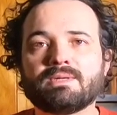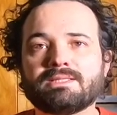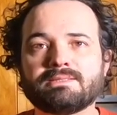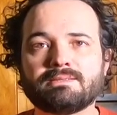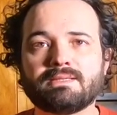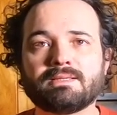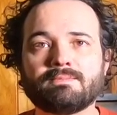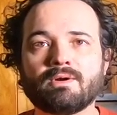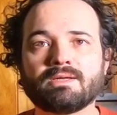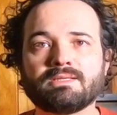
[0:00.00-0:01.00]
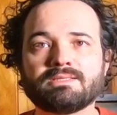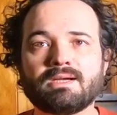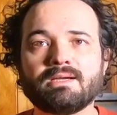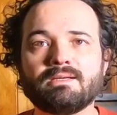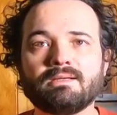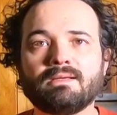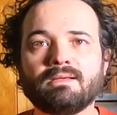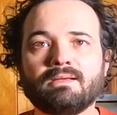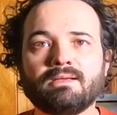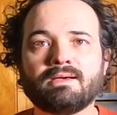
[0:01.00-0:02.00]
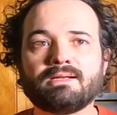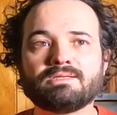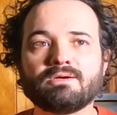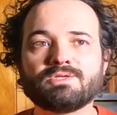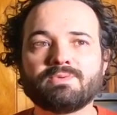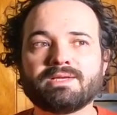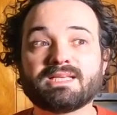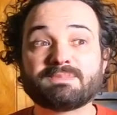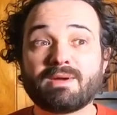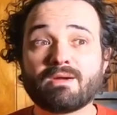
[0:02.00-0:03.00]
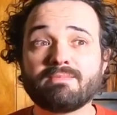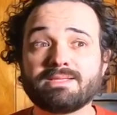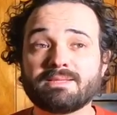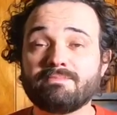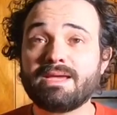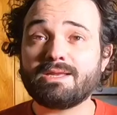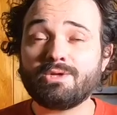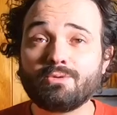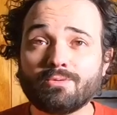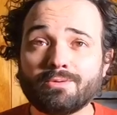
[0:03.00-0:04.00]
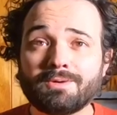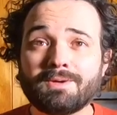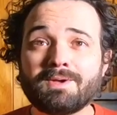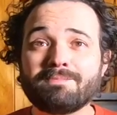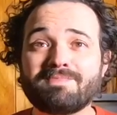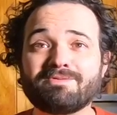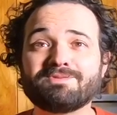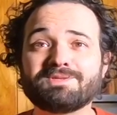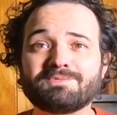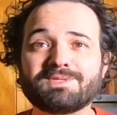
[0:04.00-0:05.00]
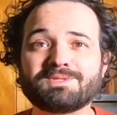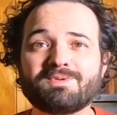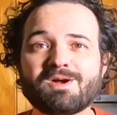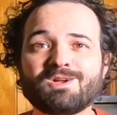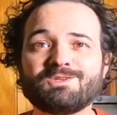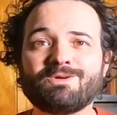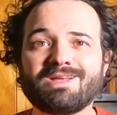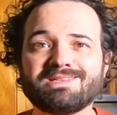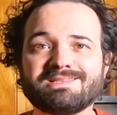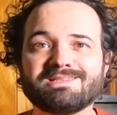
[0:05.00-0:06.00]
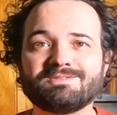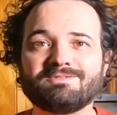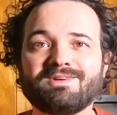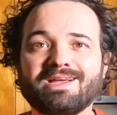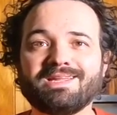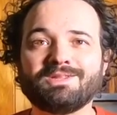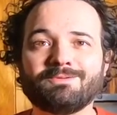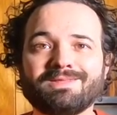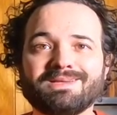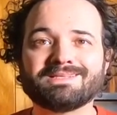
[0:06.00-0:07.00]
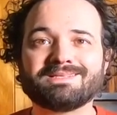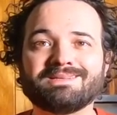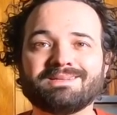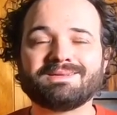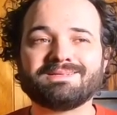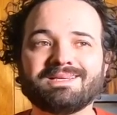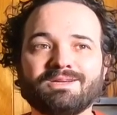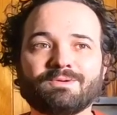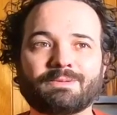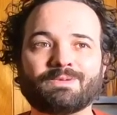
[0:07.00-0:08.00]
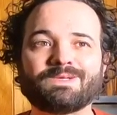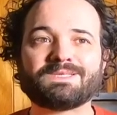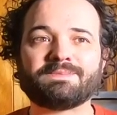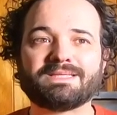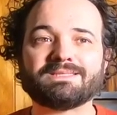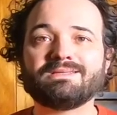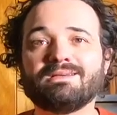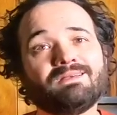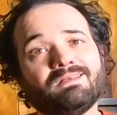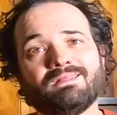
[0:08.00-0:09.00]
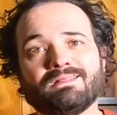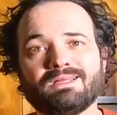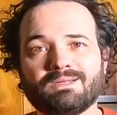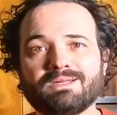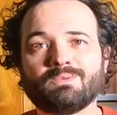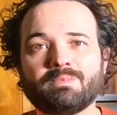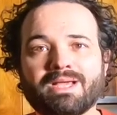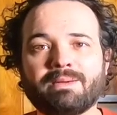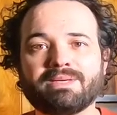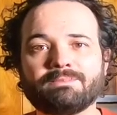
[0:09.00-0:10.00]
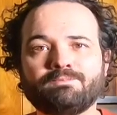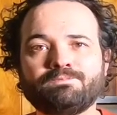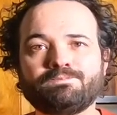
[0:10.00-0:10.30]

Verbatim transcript: Let's let the market decide. And as long as we can experiment and make new beverages, which is where our joy lies, is into finding new things and, and, and tinkering with recipes, then, then we'll be happy.